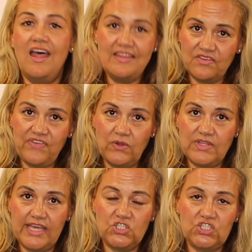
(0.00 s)
under
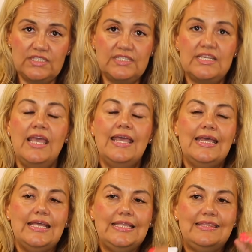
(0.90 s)
foundations.
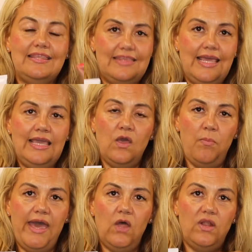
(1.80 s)
The thing
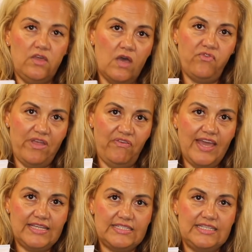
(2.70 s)
about Cover
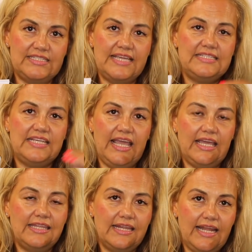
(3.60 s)
FX is they
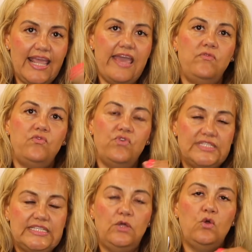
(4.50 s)
tick nearly every
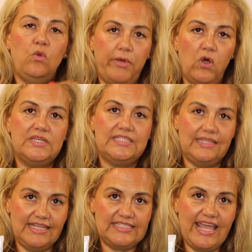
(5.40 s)
single box
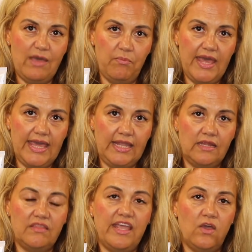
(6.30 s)
in this
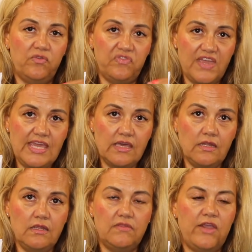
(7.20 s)
campaign. They are
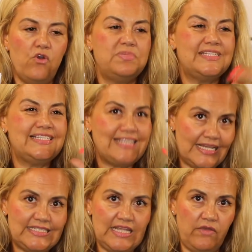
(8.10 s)
vegan. They are
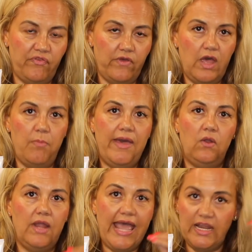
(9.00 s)
obsessive
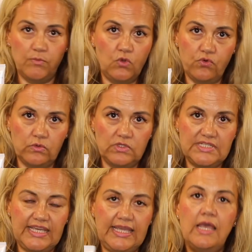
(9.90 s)
about animal
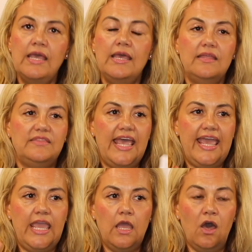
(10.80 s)
cruelty.
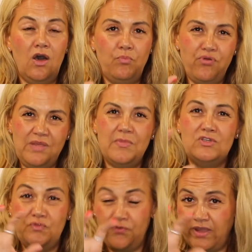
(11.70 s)
They are pretty
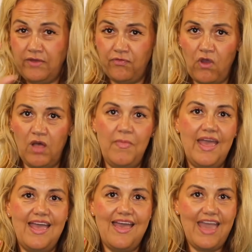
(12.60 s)
much free
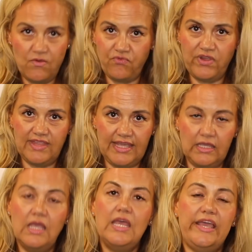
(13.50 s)
from
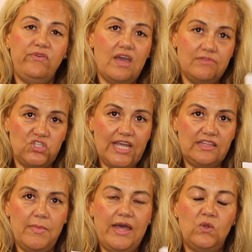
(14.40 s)
everything. If you haven't
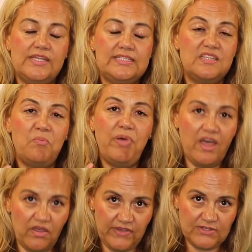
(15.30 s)
checked them out, this is the
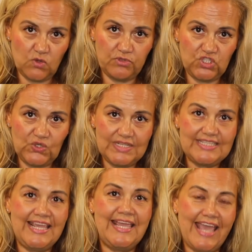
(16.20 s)
perfect
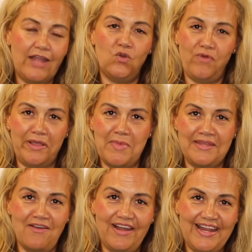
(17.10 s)
opportunity. Cannot
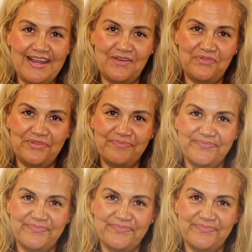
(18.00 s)
recommend highly enough.